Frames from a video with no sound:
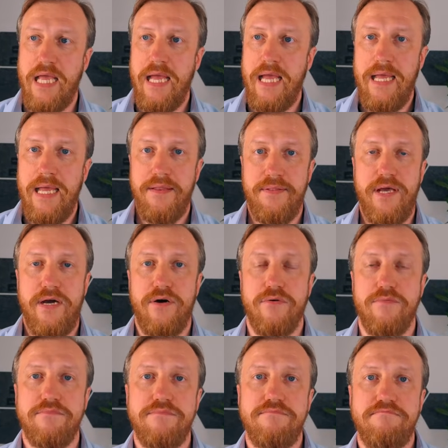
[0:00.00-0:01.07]

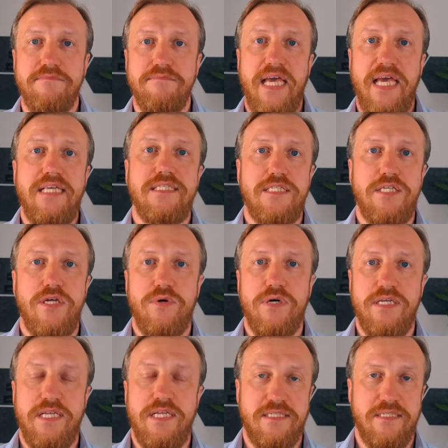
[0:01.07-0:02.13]
Now, as
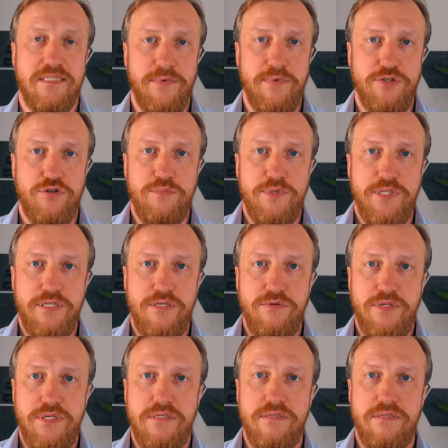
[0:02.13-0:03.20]
token is a measurement
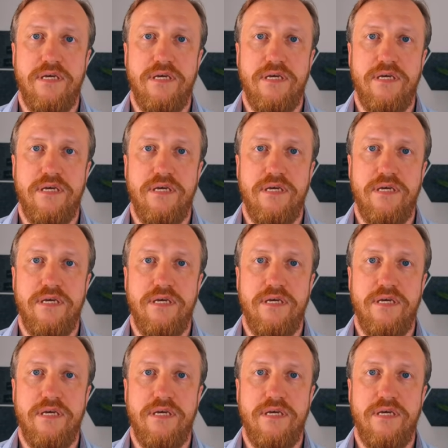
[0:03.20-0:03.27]
unit